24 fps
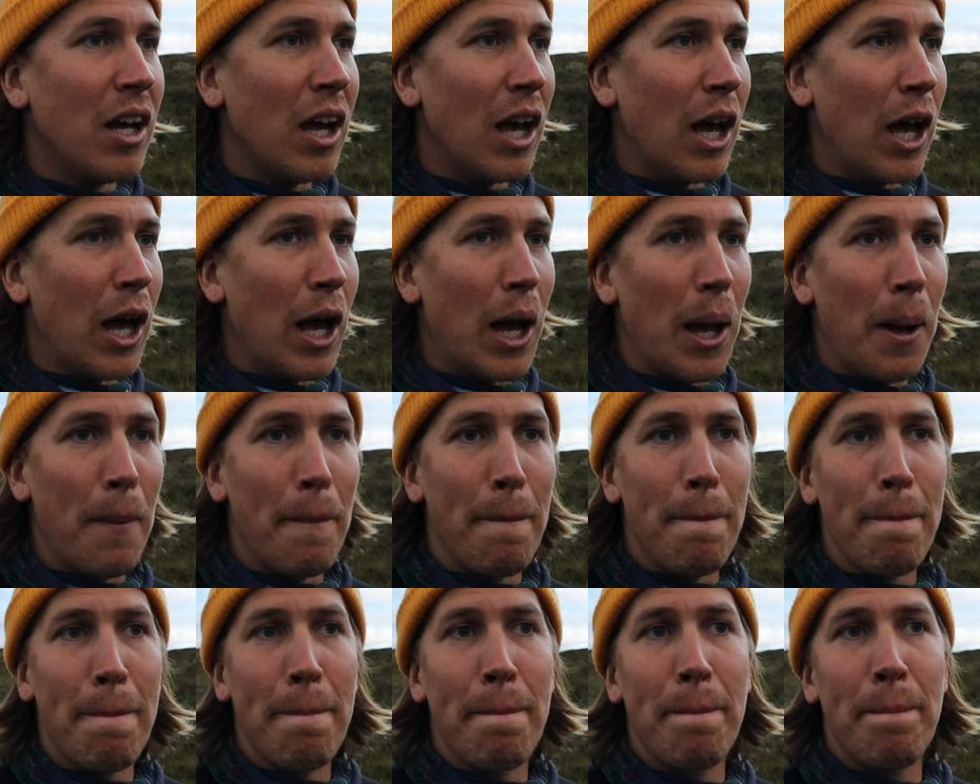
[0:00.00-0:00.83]

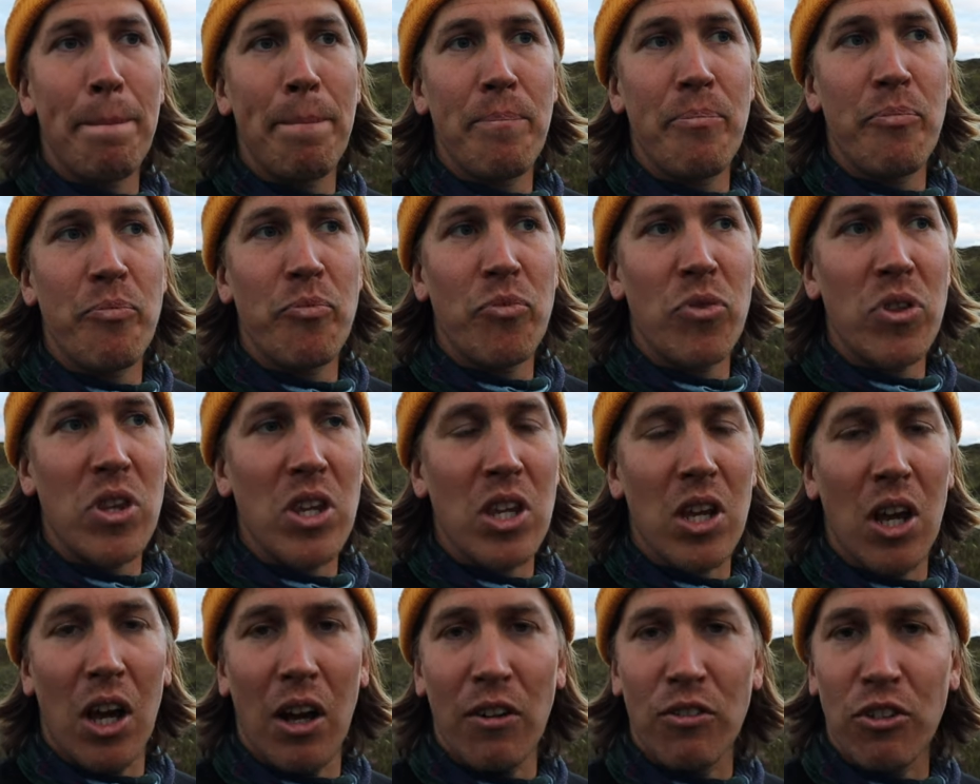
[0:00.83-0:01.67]
Um,
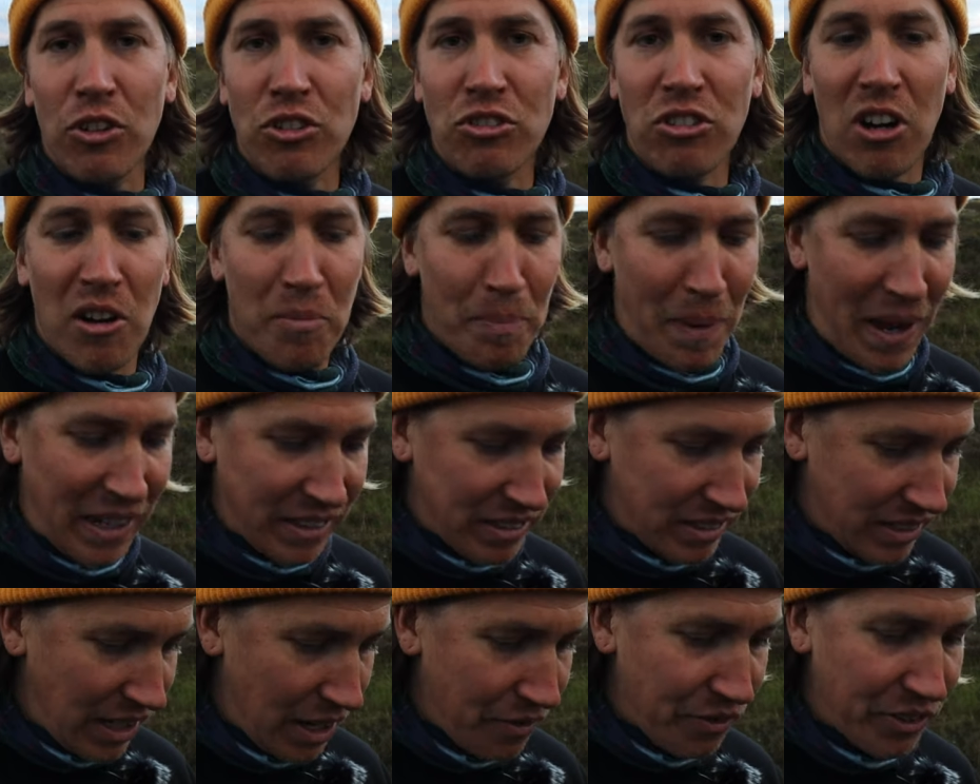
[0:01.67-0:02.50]
I've got to drive back
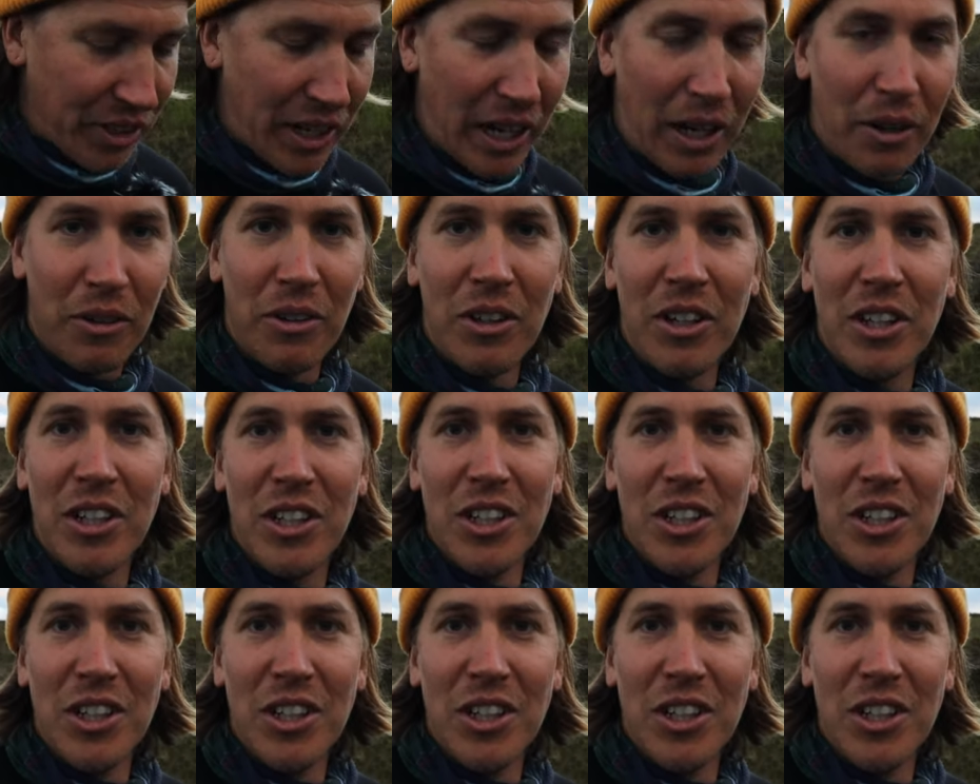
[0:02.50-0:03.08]
to Devon now.